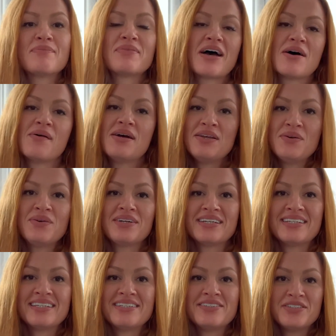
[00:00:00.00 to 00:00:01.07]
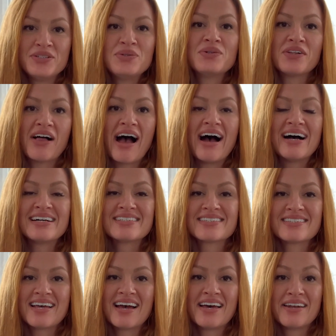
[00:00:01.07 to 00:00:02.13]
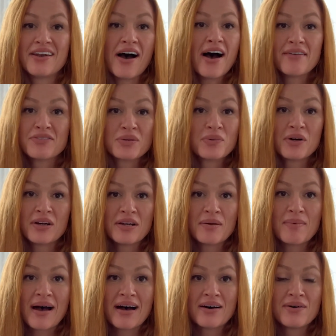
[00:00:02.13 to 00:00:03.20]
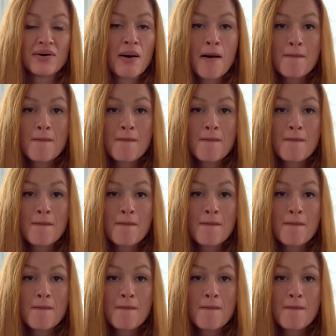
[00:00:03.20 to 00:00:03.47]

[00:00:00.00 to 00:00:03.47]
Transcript: That way you can do class and not have to worry about